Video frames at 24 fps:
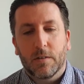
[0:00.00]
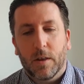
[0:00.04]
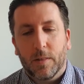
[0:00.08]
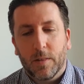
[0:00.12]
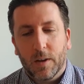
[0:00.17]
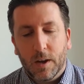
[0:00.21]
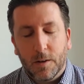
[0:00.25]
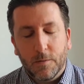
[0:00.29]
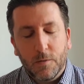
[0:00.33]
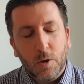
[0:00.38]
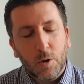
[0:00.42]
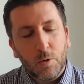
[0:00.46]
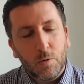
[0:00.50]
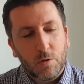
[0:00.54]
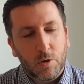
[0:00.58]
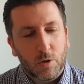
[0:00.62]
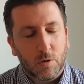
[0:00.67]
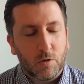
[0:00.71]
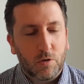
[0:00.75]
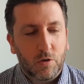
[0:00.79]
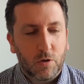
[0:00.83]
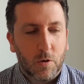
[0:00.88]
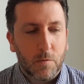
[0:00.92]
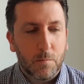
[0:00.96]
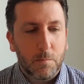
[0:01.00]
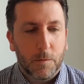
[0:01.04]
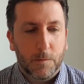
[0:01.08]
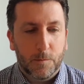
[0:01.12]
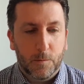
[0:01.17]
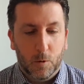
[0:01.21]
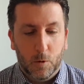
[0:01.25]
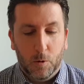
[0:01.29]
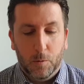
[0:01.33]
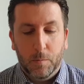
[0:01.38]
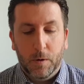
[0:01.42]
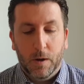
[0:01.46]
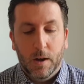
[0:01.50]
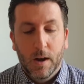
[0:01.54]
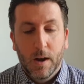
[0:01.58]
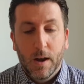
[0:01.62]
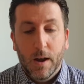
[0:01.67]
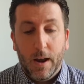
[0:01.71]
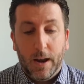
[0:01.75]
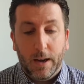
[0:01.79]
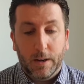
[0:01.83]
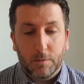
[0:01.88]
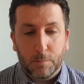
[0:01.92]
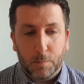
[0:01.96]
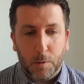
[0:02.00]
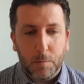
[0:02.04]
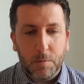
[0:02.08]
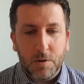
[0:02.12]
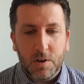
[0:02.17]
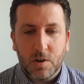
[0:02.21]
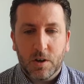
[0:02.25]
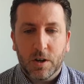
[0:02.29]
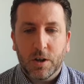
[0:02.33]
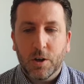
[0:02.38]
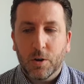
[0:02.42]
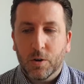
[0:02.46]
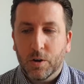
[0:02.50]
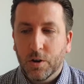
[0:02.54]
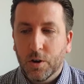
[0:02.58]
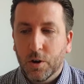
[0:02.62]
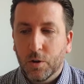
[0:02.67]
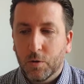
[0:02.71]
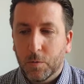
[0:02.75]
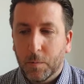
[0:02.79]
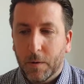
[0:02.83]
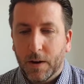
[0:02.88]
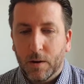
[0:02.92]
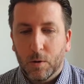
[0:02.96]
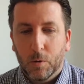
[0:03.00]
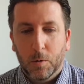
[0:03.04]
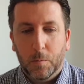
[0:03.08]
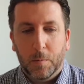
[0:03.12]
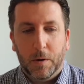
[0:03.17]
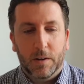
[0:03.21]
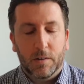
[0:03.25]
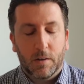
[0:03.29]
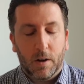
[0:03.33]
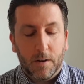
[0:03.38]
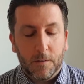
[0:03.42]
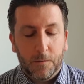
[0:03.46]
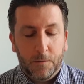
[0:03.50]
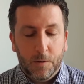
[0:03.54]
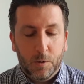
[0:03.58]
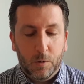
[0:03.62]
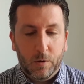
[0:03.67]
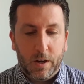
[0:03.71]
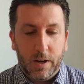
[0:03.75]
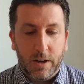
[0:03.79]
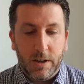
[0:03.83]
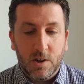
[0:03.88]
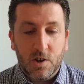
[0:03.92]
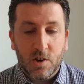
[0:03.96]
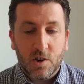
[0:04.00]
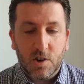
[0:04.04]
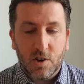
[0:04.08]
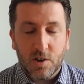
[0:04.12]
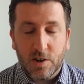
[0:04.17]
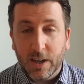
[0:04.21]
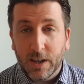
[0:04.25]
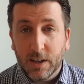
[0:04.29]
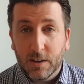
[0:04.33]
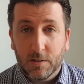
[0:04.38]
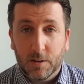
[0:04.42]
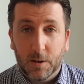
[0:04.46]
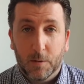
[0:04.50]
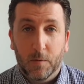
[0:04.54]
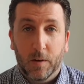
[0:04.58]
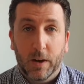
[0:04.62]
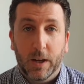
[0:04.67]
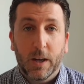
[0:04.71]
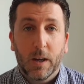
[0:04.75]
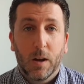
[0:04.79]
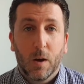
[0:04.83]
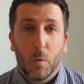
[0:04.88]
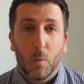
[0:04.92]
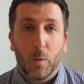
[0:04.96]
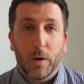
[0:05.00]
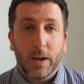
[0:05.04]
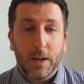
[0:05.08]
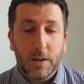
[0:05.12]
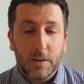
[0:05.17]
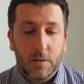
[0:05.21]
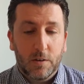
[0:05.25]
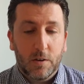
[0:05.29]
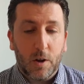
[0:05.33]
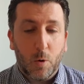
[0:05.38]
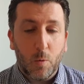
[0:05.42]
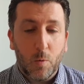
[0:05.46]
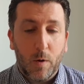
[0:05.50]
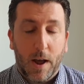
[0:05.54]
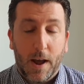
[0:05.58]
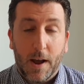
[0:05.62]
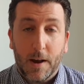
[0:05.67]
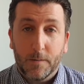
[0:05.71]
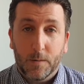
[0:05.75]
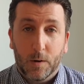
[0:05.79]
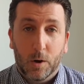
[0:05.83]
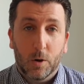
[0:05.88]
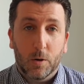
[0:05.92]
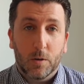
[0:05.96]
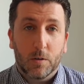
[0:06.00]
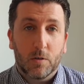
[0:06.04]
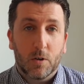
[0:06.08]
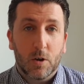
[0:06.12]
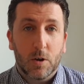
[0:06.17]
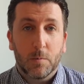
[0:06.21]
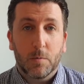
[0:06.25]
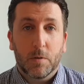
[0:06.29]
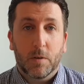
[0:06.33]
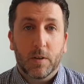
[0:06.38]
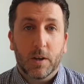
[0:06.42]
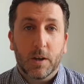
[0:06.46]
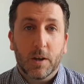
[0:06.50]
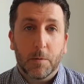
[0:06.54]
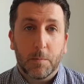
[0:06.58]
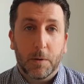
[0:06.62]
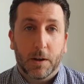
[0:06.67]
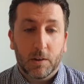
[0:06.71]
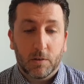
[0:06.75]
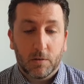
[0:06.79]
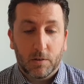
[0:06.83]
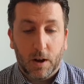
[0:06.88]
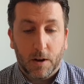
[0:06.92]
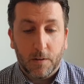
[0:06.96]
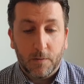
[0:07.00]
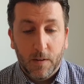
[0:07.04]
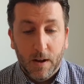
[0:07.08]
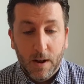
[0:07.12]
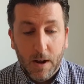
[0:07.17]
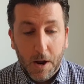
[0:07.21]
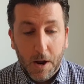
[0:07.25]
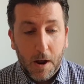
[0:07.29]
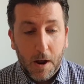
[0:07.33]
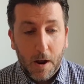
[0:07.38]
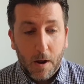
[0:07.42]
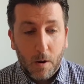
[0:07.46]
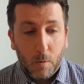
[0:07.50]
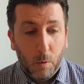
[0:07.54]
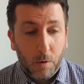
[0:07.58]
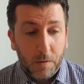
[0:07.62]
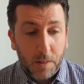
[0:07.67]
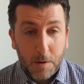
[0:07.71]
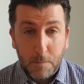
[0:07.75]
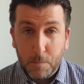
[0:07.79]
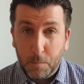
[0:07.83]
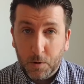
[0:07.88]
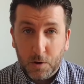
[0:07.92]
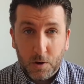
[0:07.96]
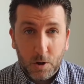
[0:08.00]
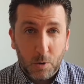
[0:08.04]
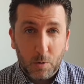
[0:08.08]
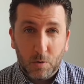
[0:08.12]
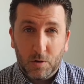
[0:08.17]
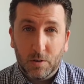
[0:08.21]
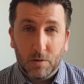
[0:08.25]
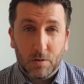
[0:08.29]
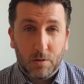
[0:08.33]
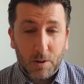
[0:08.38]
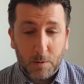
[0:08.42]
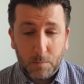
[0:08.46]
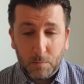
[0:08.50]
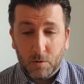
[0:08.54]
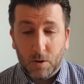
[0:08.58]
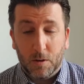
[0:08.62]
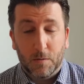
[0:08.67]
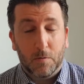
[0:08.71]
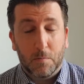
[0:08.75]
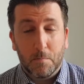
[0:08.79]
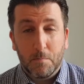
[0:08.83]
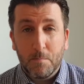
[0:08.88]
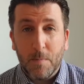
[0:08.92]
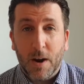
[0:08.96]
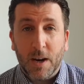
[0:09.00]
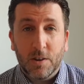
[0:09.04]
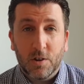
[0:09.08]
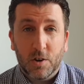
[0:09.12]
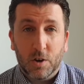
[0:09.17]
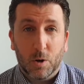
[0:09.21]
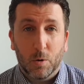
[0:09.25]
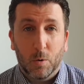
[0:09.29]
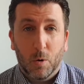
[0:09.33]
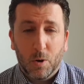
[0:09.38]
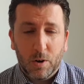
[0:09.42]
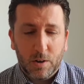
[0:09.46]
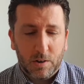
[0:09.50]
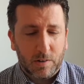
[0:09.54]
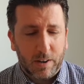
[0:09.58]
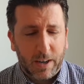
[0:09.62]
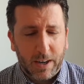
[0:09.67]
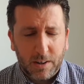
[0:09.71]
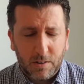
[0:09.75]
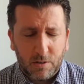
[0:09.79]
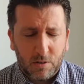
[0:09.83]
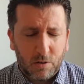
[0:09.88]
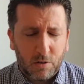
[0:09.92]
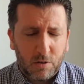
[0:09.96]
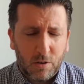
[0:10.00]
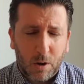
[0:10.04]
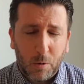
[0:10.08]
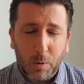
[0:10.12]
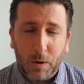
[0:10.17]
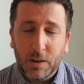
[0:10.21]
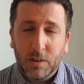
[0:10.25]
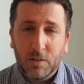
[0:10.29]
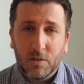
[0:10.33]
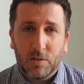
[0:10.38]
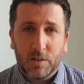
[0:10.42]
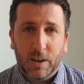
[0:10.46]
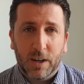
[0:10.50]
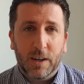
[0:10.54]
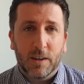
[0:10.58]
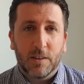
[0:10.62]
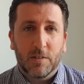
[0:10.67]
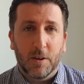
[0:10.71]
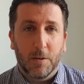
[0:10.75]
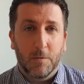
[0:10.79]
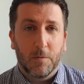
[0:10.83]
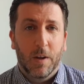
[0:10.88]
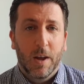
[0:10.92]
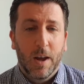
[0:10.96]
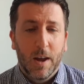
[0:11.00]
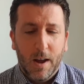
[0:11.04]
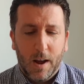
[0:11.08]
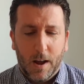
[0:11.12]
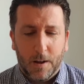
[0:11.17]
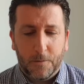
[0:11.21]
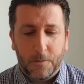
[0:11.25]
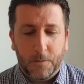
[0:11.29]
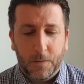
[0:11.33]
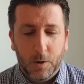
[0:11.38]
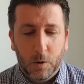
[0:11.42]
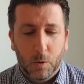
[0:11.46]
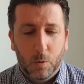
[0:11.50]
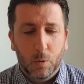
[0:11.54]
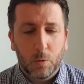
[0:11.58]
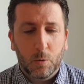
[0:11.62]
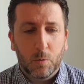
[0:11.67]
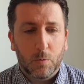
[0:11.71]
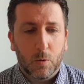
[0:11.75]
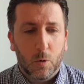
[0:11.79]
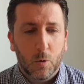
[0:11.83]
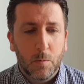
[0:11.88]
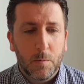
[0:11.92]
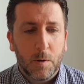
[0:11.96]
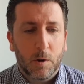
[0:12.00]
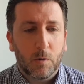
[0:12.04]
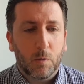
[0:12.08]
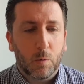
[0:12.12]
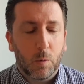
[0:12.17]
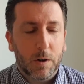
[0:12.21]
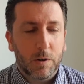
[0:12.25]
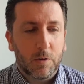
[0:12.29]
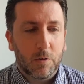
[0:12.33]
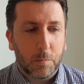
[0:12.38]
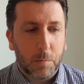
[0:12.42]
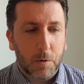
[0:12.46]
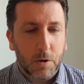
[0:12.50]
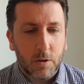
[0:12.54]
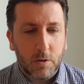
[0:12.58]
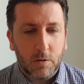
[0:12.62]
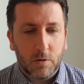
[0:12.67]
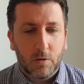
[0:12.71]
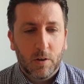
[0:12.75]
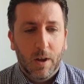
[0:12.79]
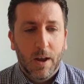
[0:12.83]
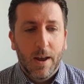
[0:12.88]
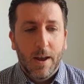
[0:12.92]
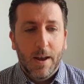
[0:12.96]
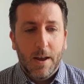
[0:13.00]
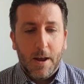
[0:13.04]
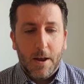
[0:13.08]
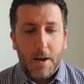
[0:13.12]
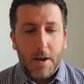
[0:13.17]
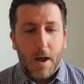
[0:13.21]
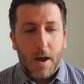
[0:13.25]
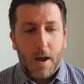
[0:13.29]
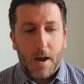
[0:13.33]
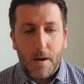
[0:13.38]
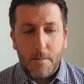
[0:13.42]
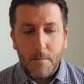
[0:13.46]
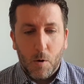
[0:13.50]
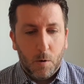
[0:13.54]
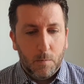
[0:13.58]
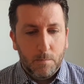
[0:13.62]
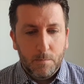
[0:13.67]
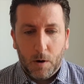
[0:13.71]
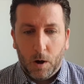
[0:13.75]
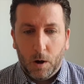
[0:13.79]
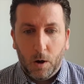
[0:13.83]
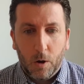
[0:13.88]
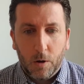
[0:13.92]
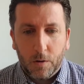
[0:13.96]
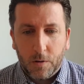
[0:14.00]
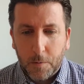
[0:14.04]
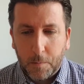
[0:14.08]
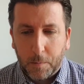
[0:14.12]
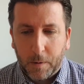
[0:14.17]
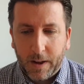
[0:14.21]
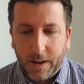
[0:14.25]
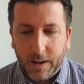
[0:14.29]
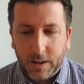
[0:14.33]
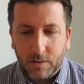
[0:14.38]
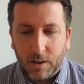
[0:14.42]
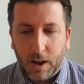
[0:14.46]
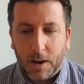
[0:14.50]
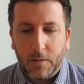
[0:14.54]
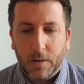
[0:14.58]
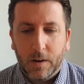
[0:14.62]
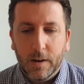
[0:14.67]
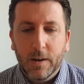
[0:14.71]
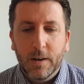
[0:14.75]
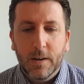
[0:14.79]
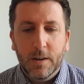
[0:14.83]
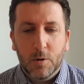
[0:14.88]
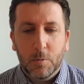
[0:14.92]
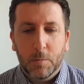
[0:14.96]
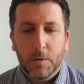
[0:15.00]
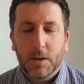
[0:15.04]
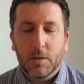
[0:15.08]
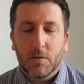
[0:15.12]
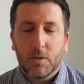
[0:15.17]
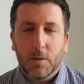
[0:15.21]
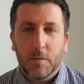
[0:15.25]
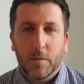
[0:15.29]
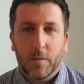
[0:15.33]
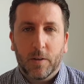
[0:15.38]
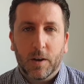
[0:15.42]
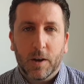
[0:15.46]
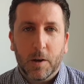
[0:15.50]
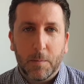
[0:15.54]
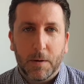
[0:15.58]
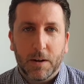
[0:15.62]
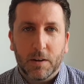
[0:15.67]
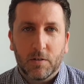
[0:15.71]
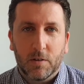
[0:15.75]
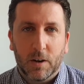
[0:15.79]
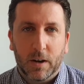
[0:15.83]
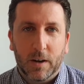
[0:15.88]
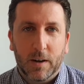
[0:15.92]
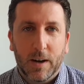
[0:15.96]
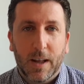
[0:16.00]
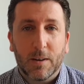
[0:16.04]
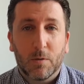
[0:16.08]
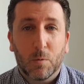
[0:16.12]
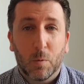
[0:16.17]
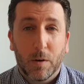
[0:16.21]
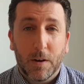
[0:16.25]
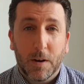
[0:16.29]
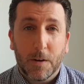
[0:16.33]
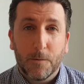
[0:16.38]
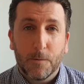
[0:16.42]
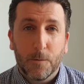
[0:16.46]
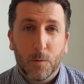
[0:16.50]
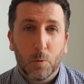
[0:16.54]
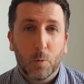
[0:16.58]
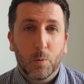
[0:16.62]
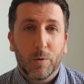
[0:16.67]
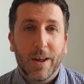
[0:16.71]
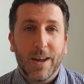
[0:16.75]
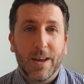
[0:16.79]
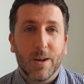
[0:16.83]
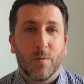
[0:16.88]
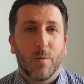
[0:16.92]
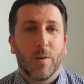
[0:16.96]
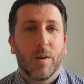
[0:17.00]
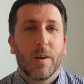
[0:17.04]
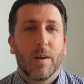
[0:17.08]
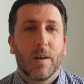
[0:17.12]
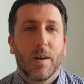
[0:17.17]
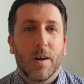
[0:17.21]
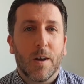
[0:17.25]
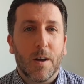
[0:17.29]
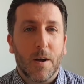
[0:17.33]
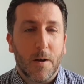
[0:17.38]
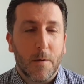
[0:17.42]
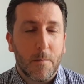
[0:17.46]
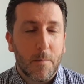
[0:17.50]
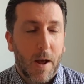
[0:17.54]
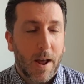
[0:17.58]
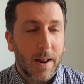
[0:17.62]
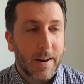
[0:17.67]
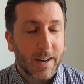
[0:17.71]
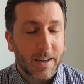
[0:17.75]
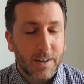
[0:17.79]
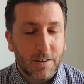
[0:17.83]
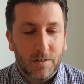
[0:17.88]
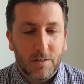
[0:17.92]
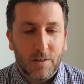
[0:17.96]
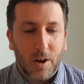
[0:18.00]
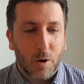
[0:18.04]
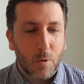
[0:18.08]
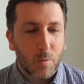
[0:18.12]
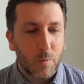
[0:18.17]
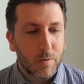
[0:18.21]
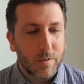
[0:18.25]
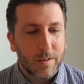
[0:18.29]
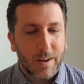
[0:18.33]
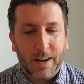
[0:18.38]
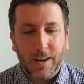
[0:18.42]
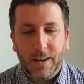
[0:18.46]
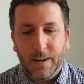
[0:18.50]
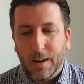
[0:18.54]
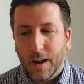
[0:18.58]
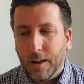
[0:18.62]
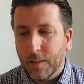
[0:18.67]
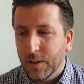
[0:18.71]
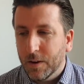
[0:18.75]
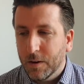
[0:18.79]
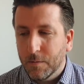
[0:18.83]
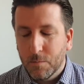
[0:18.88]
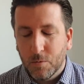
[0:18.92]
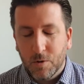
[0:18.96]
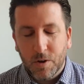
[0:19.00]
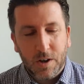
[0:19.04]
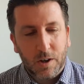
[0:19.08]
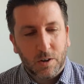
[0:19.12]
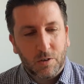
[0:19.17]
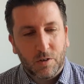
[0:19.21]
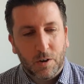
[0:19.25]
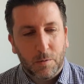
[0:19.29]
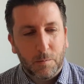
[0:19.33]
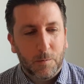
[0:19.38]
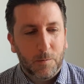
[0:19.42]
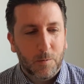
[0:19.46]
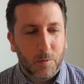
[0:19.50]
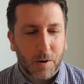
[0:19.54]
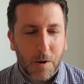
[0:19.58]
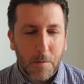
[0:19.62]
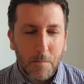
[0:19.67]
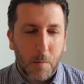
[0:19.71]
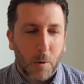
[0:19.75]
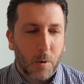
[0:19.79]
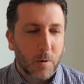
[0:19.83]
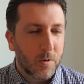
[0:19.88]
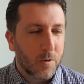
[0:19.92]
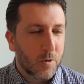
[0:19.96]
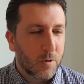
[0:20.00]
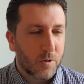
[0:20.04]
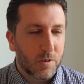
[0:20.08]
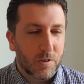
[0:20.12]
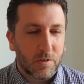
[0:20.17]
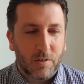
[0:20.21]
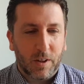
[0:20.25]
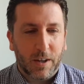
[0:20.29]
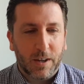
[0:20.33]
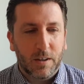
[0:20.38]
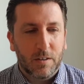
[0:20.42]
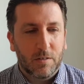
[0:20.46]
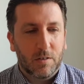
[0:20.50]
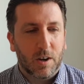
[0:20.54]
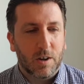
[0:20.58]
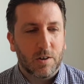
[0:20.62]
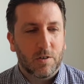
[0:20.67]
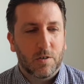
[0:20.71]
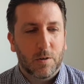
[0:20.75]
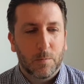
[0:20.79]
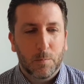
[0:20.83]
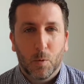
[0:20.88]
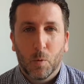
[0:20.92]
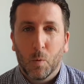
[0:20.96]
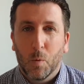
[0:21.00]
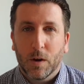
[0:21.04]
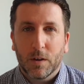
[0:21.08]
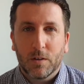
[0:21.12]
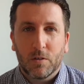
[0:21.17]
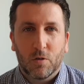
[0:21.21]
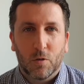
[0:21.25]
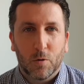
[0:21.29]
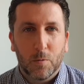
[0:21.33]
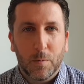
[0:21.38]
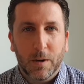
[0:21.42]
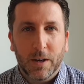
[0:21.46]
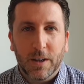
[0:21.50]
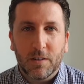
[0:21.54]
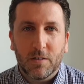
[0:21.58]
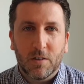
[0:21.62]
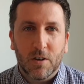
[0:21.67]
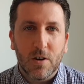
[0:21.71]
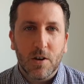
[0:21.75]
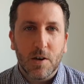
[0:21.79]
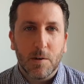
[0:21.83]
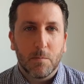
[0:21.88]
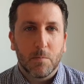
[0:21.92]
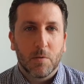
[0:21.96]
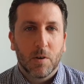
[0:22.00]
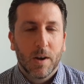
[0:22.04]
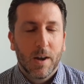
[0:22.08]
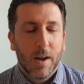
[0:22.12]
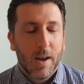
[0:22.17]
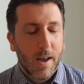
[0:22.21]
I think I've used it on Son before, but it's probably something you can use about all players. I feel that instinctively, when they don't have a lot of time to think about stuff, what they produce is sometimes magical. Honestly, it's so instinctive. I feel almost when Spurs, a lot of the players have a little bit of time to think about something, that's when they fall down. And they don't, I think Mourinho said it before, they're ponderous. They touch the ball one too many times.